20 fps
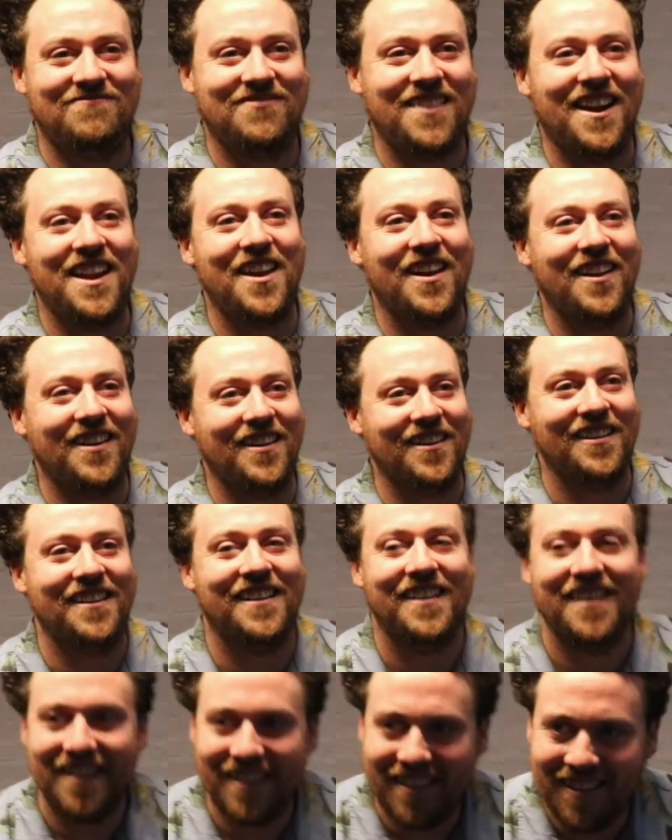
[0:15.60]
I
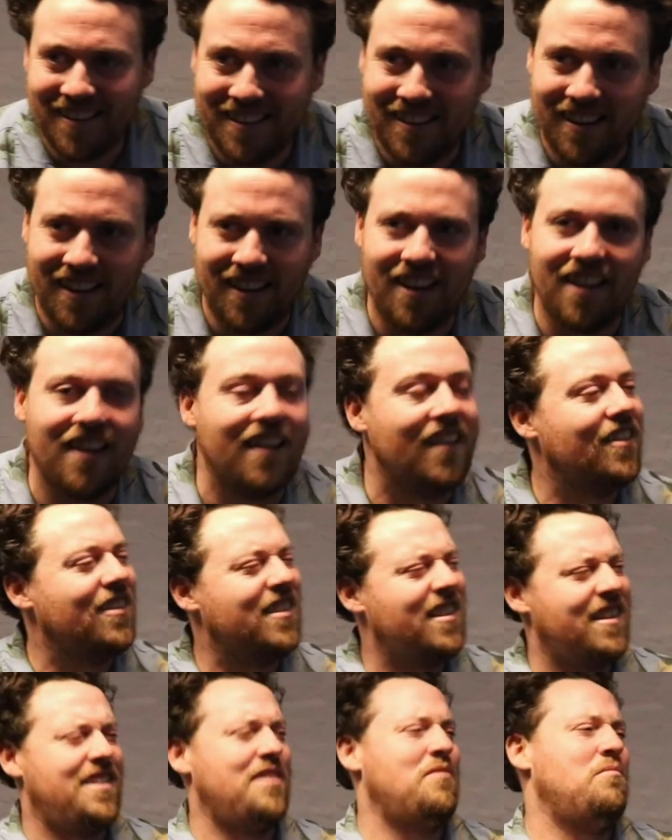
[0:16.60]
know I know
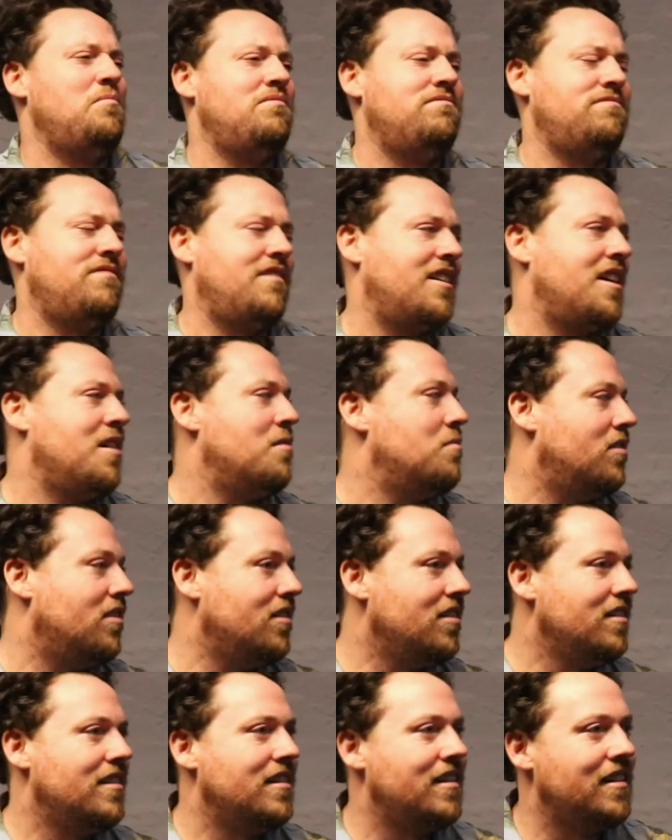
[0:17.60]
it's just like come
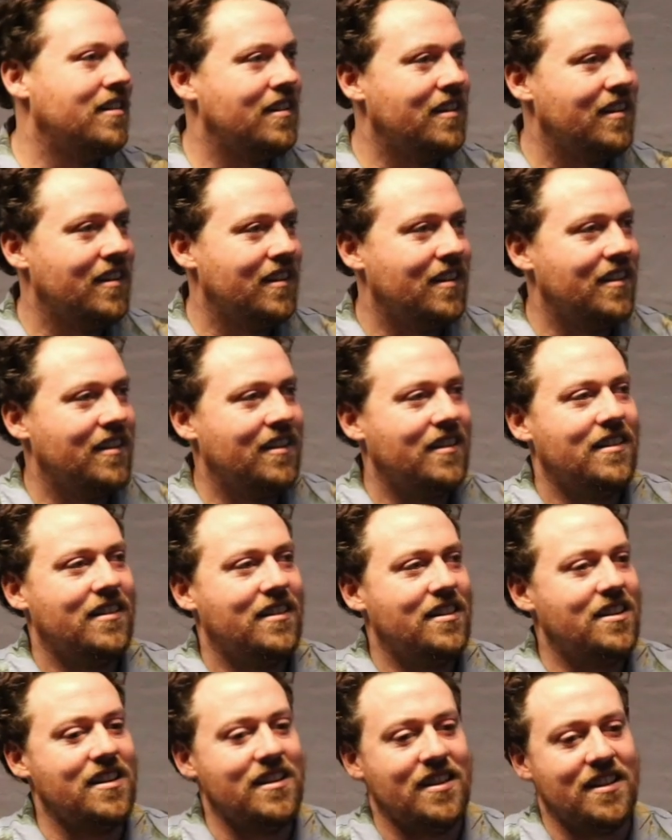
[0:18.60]
on
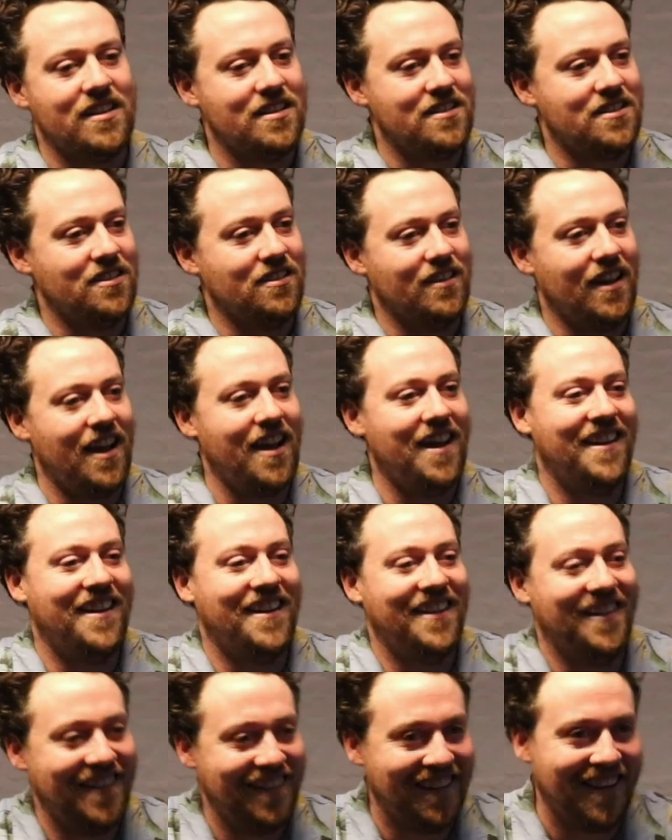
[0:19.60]
you didn't need to do
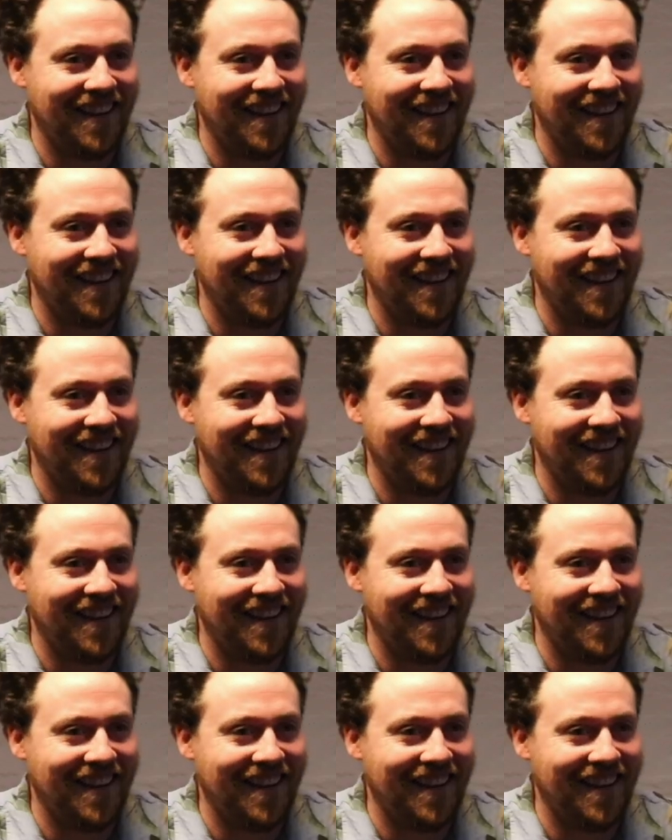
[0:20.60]
that